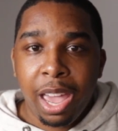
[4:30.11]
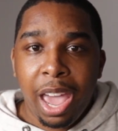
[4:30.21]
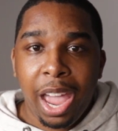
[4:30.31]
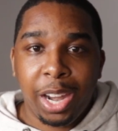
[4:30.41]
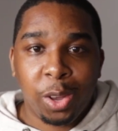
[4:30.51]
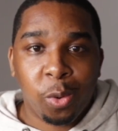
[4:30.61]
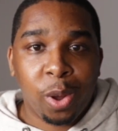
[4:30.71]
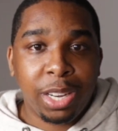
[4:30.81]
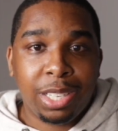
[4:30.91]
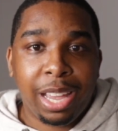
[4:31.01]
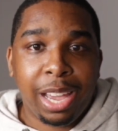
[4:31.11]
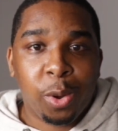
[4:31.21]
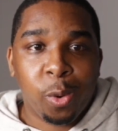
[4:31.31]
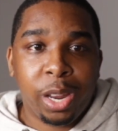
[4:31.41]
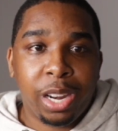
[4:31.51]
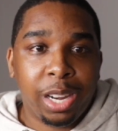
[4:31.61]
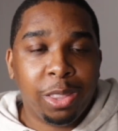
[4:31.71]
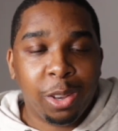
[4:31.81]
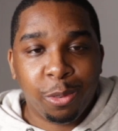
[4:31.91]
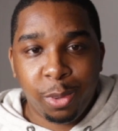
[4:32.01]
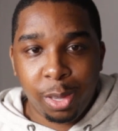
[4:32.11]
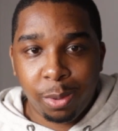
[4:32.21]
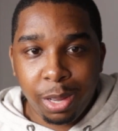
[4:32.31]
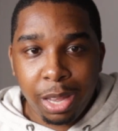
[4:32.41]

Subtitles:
and the greats that created in their field.